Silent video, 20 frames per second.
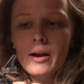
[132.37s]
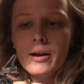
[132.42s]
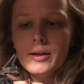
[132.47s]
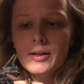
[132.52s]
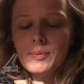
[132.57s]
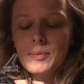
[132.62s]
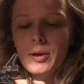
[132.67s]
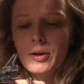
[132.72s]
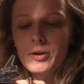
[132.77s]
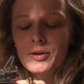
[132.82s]

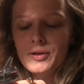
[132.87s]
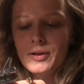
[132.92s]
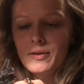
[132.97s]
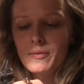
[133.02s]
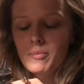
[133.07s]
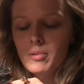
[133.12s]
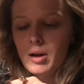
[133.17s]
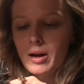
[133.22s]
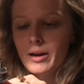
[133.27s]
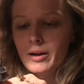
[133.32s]
smaller set
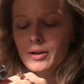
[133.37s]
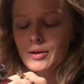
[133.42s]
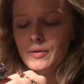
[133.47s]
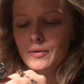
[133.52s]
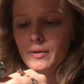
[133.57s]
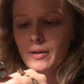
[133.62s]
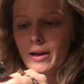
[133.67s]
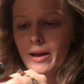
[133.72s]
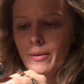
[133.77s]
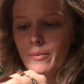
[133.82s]
of pliers
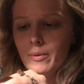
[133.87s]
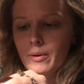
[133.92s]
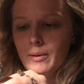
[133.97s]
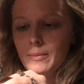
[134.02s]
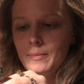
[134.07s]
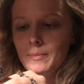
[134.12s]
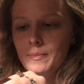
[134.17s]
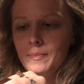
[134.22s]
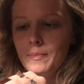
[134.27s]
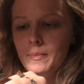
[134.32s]
for that
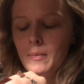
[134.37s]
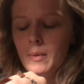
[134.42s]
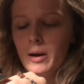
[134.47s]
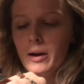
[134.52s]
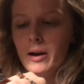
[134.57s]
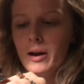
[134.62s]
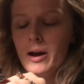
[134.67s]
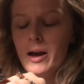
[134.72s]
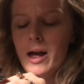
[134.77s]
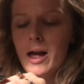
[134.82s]
one.
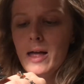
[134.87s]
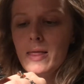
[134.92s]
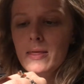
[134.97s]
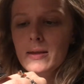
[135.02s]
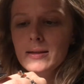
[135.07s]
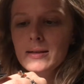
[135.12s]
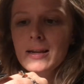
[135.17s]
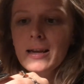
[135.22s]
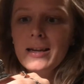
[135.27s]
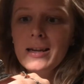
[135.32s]
And the
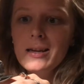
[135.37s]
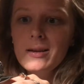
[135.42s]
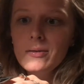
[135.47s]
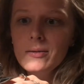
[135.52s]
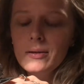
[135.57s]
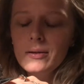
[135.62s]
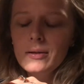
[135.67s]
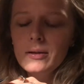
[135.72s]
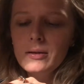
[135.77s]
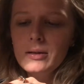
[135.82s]
second
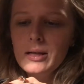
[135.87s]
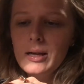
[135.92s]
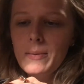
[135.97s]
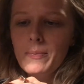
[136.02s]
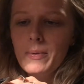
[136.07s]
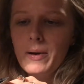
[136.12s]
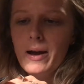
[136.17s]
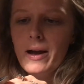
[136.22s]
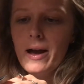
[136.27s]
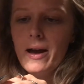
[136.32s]
tip
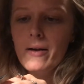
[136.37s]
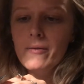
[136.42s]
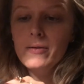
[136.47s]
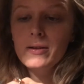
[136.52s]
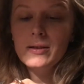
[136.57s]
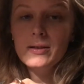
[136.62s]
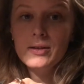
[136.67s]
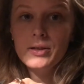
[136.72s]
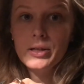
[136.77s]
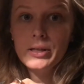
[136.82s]
I have
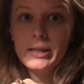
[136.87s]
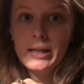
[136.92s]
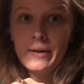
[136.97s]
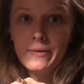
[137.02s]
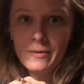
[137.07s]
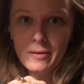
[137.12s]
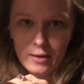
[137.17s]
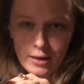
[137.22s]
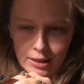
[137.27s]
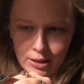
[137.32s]
is to
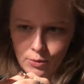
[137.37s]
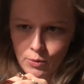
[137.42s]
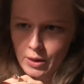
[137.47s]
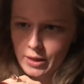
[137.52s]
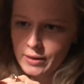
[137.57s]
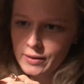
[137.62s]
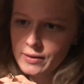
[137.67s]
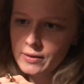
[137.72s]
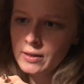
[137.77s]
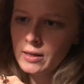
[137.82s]
definitely
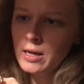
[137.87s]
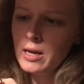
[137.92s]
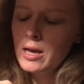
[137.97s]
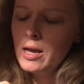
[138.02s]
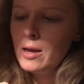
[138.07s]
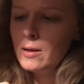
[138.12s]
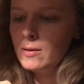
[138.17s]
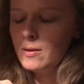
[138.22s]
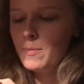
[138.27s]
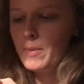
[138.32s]
twist
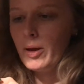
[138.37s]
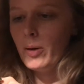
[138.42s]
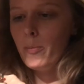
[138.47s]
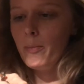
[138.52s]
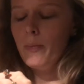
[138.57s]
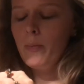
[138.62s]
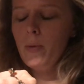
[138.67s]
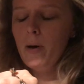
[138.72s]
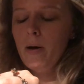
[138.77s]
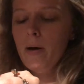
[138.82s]
the male
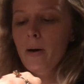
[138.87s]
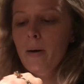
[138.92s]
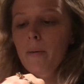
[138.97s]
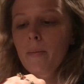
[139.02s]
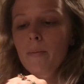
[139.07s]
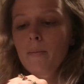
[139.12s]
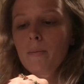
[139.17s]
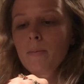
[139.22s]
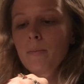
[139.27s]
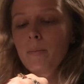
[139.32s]

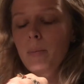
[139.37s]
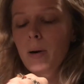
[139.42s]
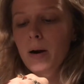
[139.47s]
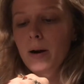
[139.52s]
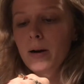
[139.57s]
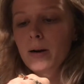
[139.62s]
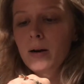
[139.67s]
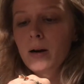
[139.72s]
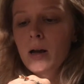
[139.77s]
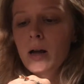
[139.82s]

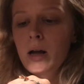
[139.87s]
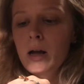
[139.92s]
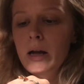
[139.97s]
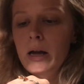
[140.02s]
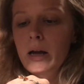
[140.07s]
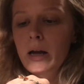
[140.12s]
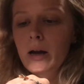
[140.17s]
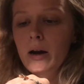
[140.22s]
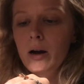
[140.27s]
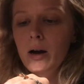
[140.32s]
part.
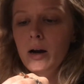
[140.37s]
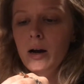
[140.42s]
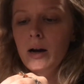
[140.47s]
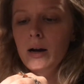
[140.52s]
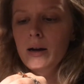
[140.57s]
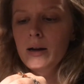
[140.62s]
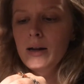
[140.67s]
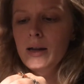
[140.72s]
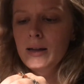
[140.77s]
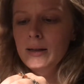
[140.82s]

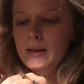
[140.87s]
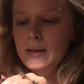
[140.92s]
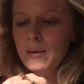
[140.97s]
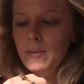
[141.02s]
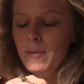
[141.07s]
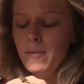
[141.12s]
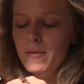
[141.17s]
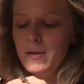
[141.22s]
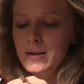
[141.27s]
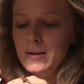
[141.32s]
In some
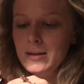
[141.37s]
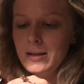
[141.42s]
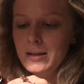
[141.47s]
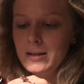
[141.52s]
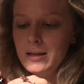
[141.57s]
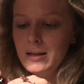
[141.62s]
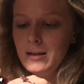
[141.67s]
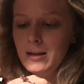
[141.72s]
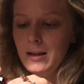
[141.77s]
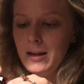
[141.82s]
of these I
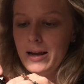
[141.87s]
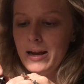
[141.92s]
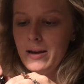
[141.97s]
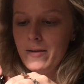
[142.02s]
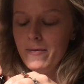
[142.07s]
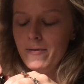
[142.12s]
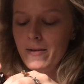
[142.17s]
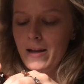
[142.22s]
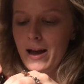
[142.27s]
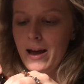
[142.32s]
did lay
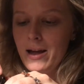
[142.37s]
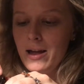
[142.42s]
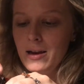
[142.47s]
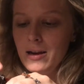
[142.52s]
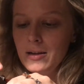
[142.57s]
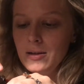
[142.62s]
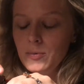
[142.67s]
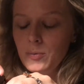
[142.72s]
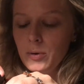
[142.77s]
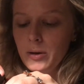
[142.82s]
it flat and
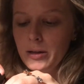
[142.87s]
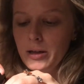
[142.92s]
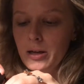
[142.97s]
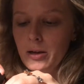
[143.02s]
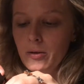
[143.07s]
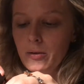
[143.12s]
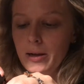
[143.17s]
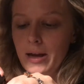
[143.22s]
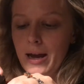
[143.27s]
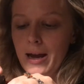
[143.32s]
it's working
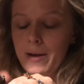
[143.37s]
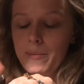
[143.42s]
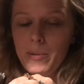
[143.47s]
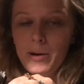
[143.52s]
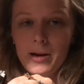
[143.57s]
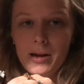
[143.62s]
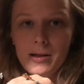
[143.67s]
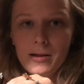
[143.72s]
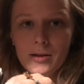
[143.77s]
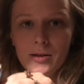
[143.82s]
okay,
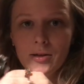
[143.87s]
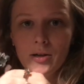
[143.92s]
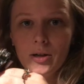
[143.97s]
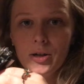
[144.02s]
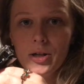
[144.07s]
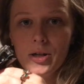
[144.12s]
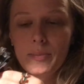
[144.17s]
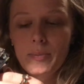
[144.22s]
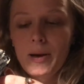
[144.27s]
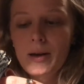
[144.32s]
but in the
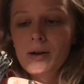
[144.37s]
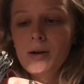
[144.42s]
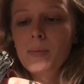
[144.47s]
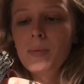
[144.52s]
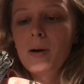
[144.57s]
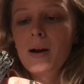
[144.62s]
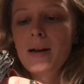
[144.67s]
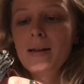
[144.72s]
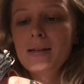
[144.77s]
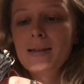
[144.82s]
Starship
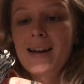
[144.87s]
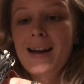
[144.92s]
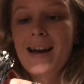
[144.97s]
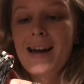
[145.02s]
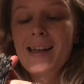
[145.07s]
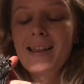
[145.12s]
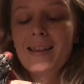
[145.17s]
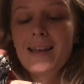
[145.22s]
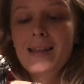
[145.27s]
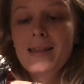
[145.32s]
Enterprise
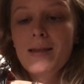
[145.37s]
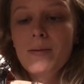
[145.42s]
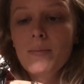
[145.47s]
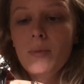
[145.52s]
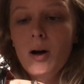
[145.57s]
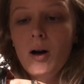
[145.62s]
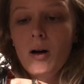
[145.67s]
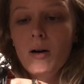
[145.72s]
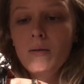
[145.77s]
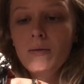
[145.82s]
I laid them
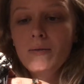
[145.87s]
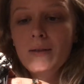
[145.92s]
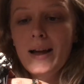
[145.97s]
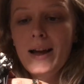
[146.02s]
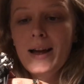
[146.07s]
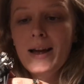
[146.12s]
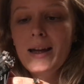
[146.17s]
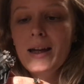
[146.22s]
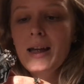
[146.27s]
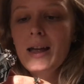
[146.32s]
all
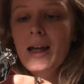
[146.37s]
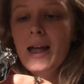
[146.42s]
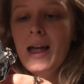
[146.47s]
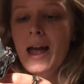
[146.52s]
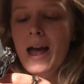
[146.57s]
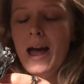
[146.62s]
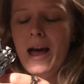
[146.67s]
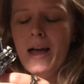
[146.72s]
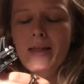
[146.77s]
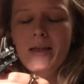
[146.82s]
flat,
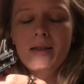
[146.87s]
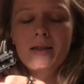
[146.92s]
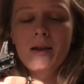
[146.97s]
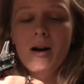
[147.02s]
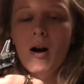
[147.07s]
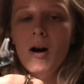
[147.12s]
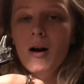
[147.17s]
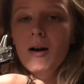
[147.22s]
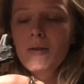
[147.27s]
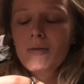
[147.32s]
and then
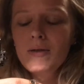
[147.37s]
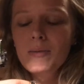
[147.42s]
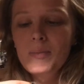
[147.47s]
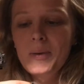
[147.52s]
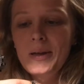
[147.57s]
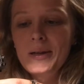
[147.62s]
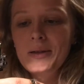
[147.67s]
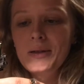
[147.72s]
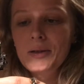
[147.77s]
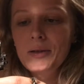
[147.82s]
all the
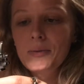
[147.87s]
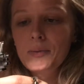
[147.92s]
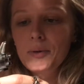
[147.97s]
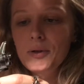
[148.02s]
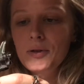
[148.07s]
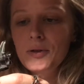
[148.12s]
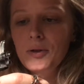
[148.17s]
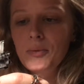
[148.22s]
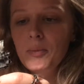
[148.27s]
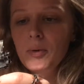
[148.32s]
pieces were
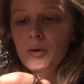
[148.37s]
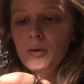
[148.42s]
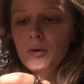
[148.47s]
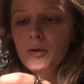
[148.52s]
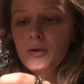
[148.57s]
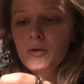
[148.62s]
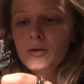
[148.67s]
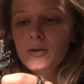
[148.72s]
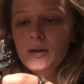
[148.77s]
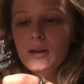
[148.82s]
super
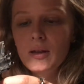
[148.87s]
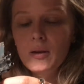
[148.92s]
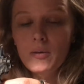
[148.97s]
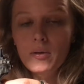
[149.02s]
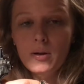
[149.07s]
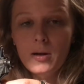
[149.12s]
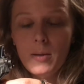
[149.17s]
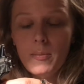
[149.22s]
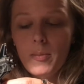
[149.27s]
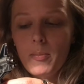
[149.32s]
loose and they
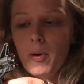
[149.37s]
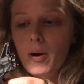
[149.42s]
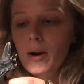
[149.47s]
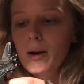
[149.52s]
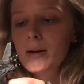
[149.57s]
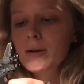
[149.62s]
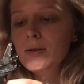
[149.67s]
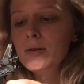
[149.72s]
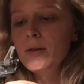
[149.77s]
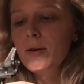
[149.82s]
would come
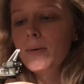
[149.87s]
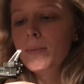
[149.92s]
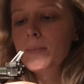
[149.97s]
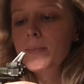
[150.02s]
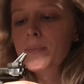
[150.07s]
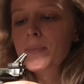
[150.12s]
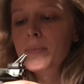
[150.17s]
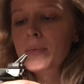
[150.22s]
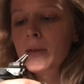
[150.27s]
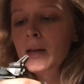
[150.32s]
apart. So
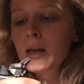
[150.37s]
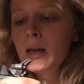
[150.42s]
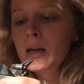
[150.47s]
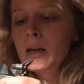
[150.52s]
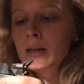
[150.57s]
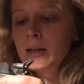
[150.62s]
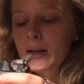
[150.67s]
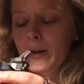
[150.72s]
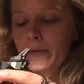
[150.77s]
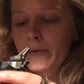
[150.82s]

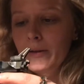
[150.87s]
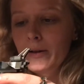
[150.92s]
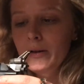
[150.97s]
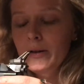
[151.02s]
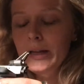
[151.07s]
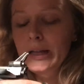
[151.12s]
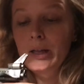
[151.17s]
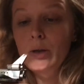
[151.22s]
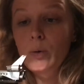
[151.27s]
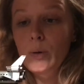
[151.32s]

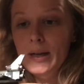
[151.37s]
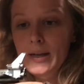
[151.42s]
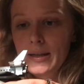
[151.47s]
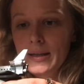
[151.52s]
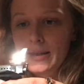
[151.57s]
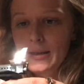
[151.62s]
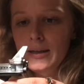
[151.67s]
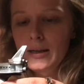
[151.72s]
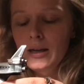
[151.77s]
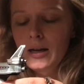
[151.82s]
definitely
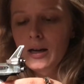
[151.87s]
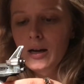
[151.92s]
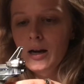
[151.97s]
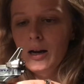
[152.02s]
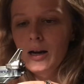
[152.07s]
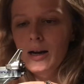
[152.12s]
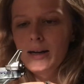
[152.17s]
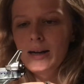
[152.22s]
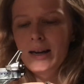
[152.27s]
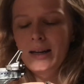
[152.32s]
twist
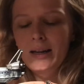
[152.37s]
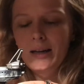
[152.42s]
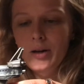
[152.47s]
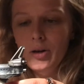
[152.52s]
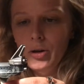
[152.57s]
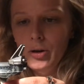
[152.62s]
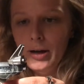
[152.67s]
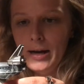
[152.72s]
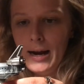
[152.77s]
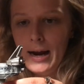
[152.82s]

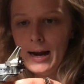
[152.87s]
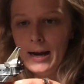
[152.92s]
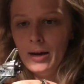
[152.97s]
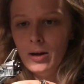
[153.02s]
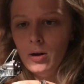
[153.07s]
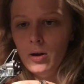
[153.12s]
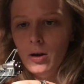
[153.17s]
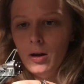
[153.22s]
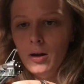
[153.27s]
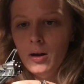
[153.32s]
90-degree
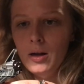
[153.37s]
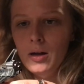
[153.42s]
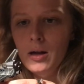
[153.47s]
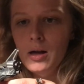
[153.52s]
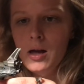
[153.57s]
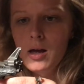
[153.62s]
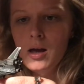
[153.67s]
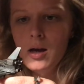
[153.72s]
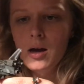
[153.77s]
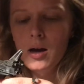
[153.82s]
angle
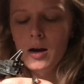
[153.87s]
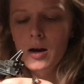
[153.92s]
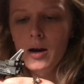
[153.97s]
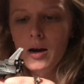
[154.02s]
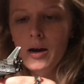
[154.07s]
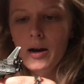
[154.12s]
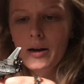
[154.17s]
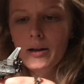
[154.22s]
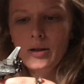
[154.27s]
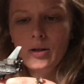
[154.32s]

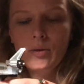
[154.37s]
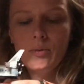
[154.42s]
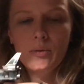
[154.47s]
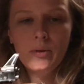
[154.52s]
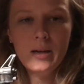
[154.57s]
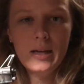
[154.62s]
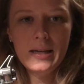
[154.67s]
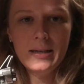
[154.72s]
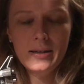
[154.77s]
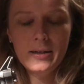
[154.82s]
to
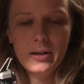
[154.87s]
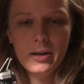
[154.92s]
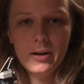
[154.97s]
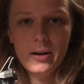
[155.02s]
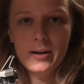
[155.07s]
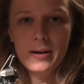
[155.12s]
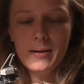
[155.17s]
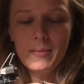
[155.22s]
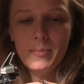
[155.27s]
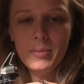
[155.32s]
really secure
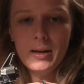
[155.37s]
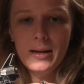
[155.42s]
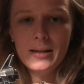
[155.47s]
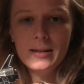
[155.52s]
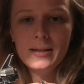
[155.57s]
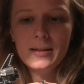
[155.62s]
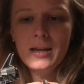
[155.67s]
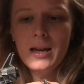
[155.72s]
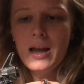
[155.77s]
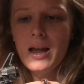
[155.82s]
it in
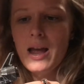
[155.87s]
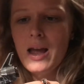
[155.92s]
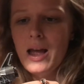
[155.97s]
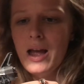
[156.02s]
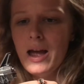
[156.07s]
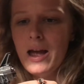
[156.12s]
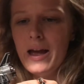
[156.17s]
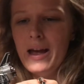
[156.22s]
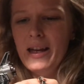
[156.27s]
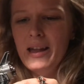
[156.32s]
place,
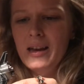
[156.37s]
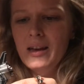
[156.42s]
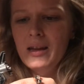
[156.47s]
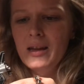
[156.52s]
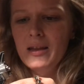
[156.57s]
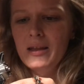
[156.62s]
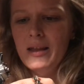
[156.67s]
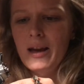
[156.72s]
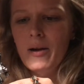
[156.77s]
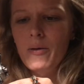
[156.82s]

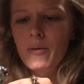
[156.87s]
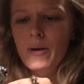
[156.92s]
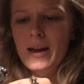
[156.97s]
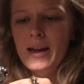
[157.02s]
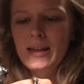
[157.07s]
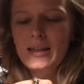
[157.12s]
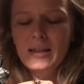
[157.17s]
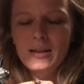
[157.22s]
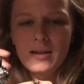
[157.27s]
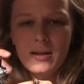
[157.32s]
and that way
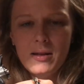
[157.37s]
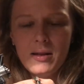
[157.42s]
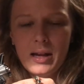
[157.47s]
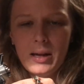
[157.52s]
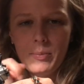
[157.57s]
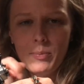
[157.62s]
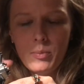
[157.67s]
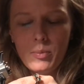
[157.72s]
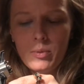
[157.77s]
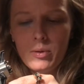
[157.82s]
it doesn't,
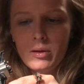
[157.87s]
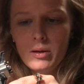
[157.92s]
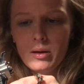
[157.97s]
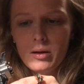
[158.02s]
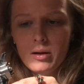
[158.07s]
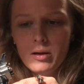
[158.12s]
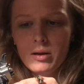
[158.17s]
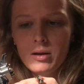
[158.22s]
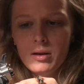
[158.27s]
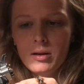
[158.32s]
like,
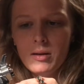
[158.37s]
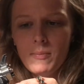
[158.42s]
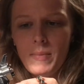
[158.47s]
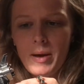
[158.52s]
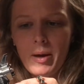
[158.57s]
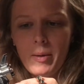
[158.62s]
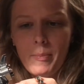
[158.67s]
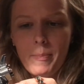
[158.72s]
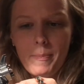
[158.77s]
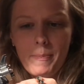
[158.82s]
the
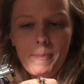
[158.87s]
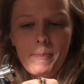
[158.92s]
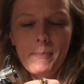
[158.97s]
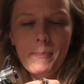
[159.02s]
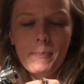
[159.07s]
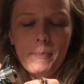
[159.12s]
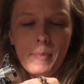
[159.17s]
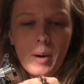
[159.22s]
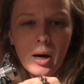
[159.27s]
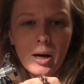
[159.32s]
male
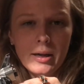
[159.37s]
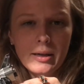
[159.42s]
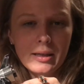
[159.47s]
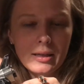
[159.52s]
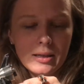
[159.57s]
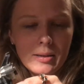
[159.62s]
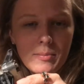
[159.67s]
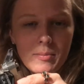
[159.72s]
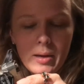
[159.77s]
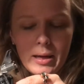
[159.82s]
part
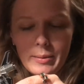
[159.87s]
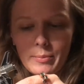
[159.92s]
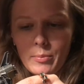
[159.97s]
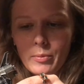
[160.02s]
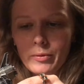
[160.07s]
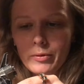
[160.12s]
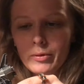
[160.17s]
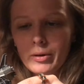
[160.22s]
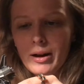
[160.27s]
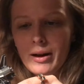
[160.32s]
doesn't like
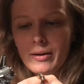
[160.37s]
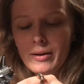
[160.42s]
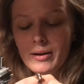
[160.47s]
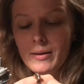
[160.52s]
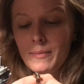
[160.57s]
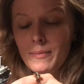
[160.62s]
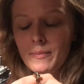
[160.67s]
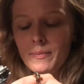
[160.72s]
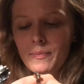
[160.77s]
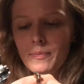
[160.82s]
move around
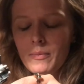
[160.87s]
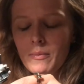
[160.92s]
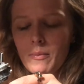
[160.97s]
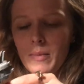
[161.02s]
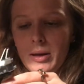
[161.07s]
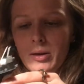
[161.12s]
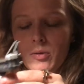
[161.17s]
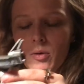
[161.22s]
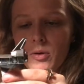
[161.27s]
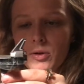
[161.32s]
and
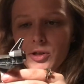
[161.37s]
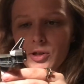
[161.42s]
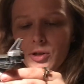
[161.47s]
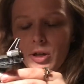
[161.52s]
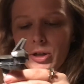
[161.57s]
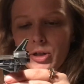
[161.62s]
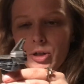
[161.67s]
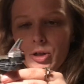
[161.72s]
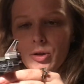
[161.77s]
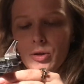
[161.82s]
make the whole
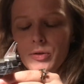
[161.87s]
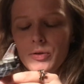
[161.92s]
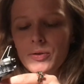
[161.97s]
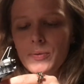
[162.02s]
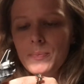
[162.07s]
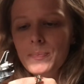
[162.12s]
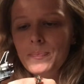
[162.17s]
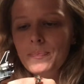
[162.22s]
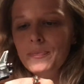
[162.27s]
structure loose.